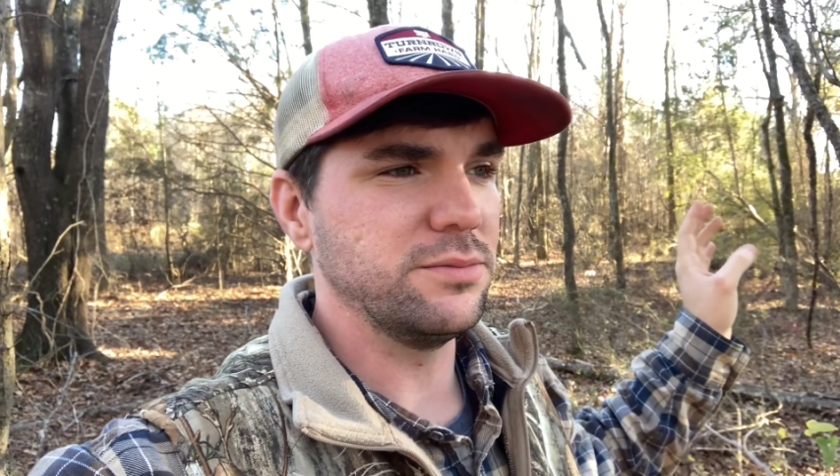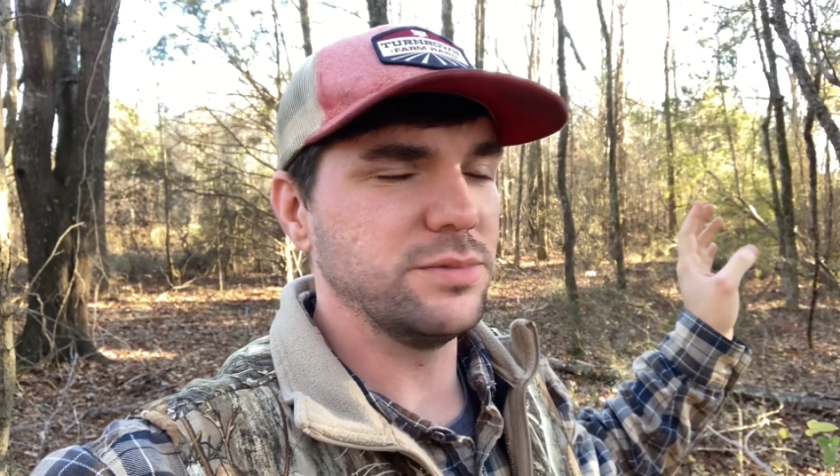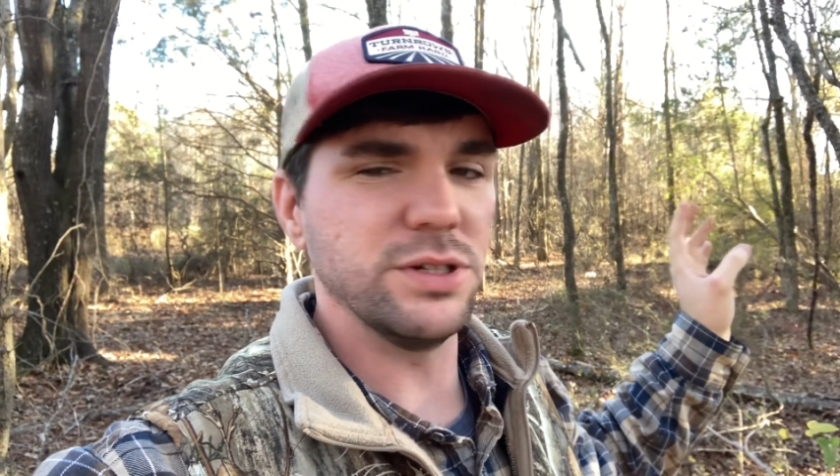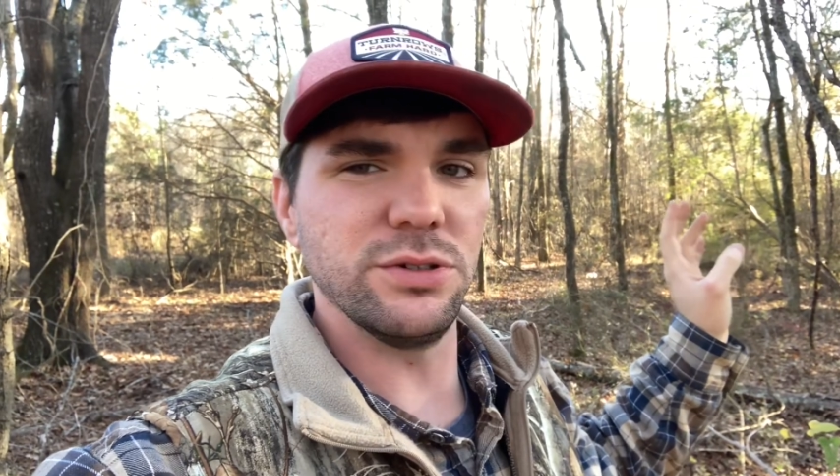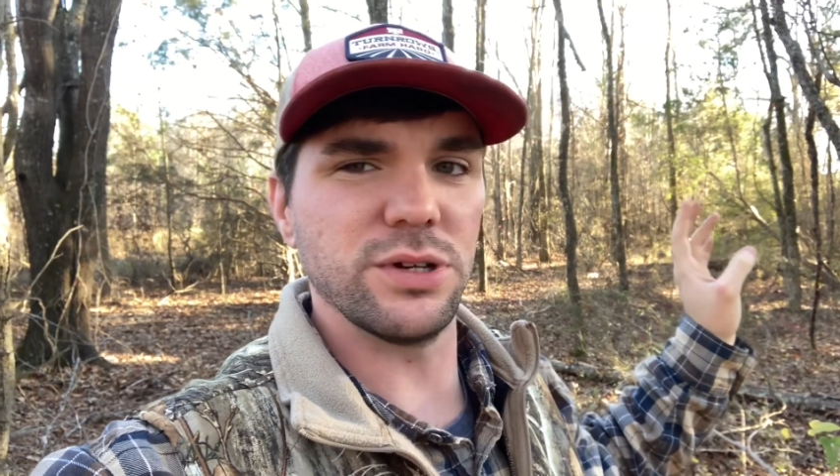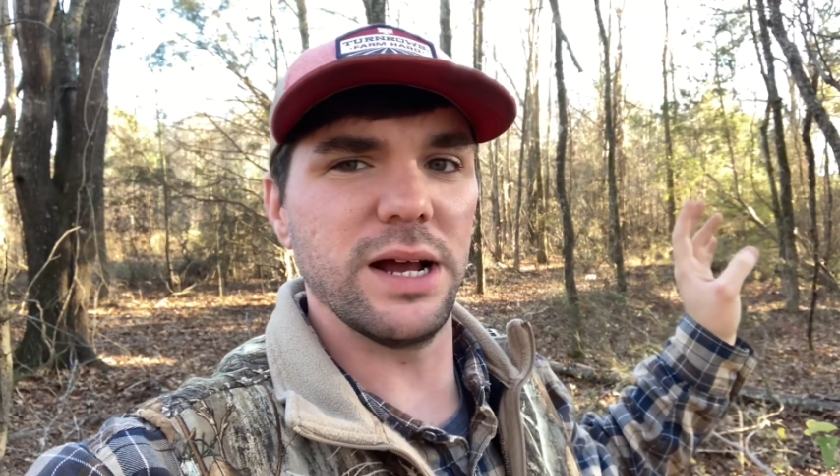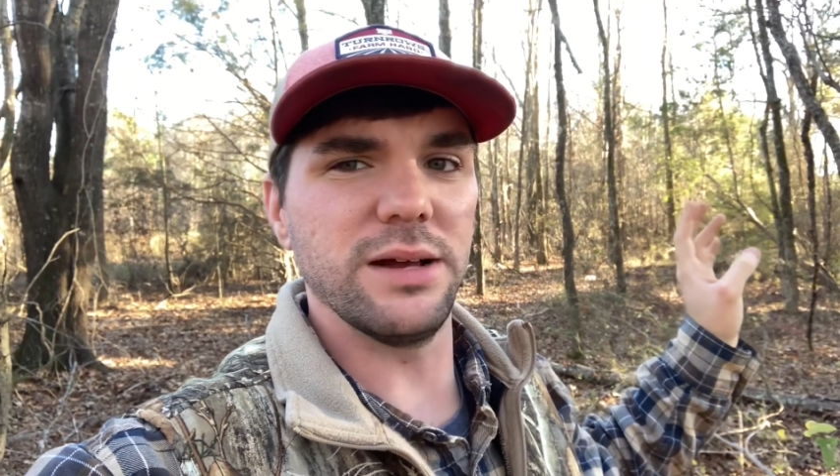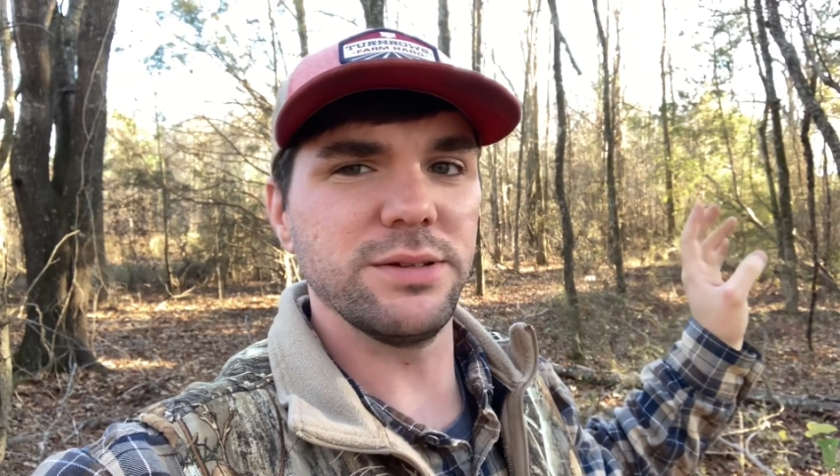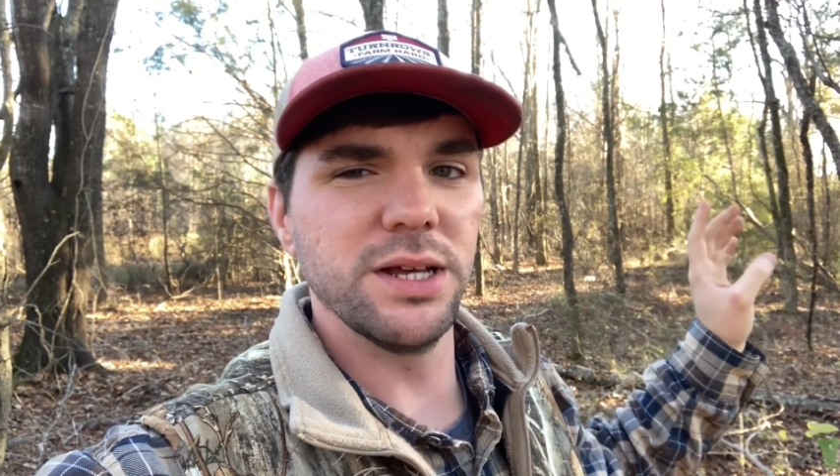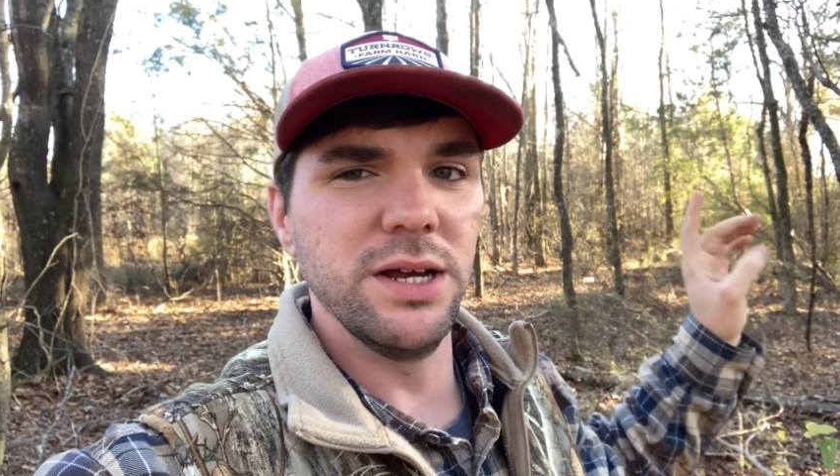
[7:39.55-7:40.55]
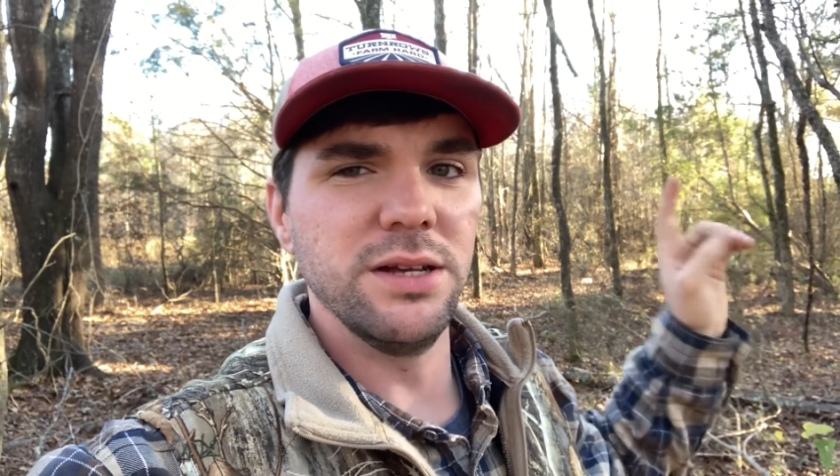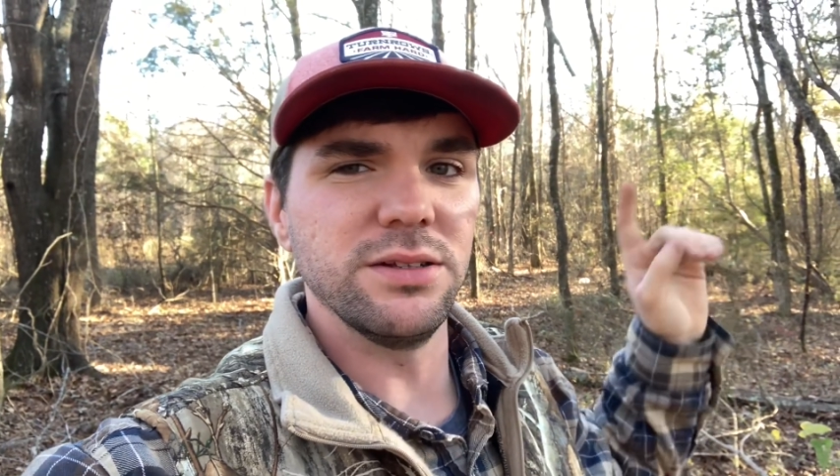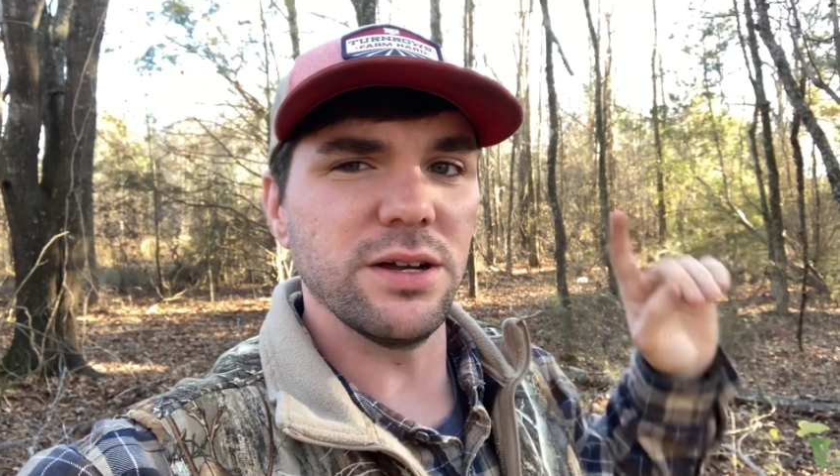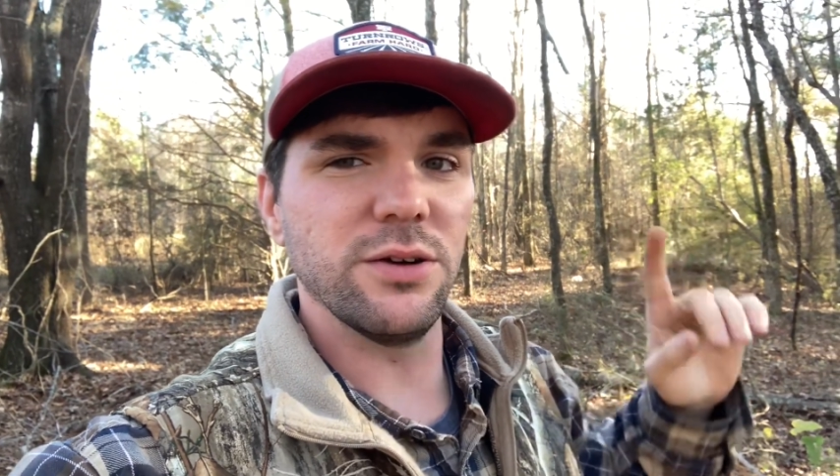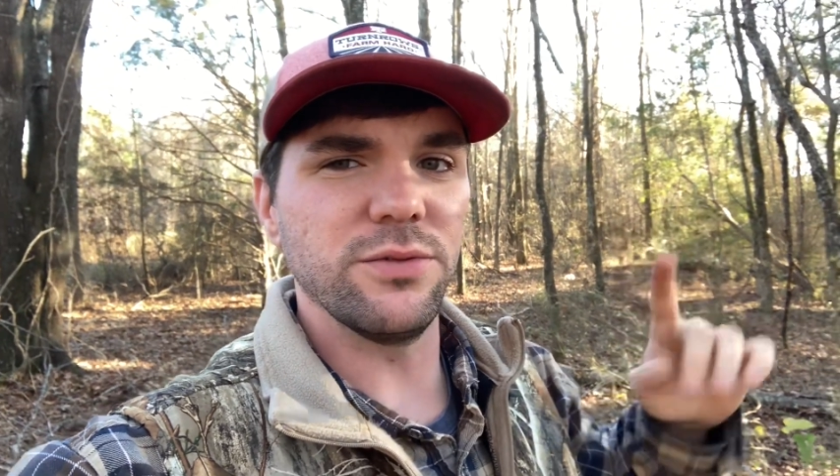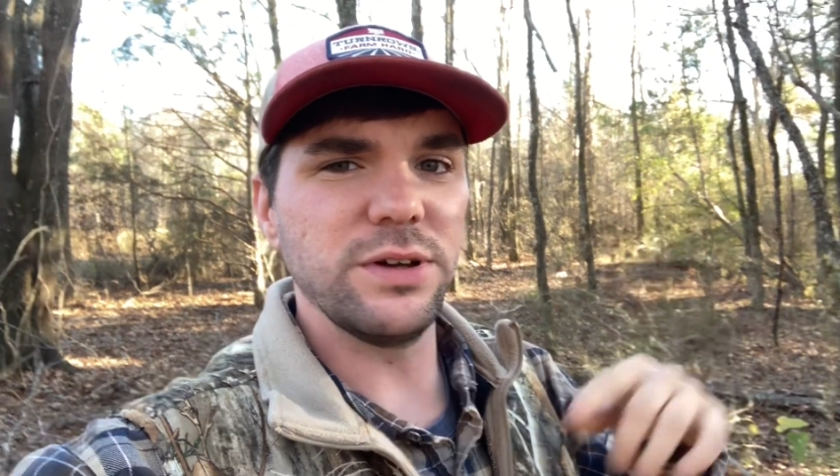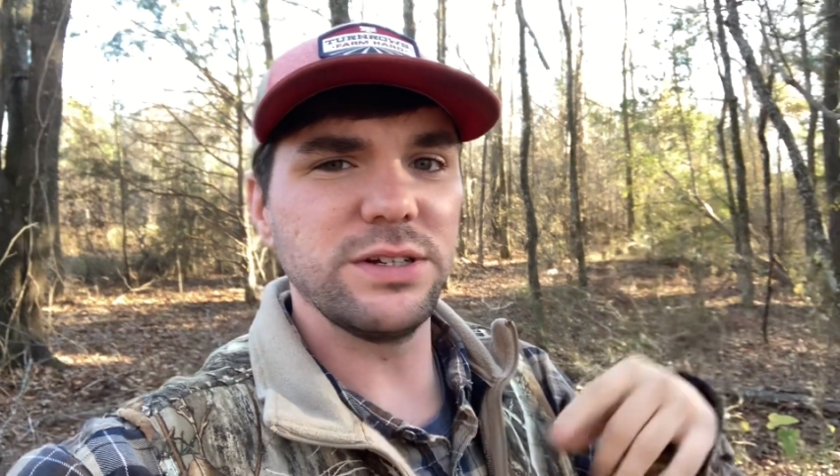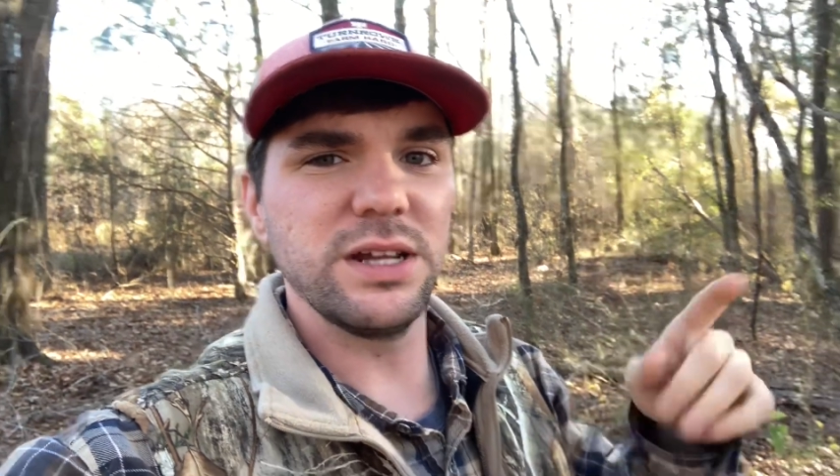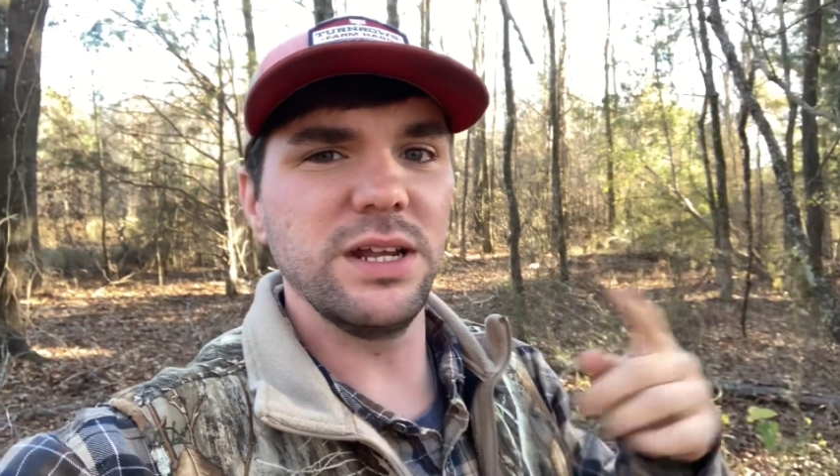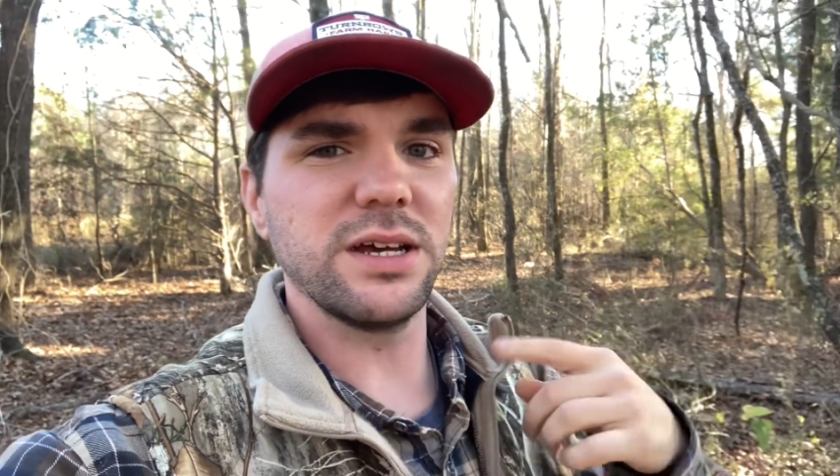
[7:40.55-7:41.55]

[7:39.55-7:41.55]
2 traps. So if there's any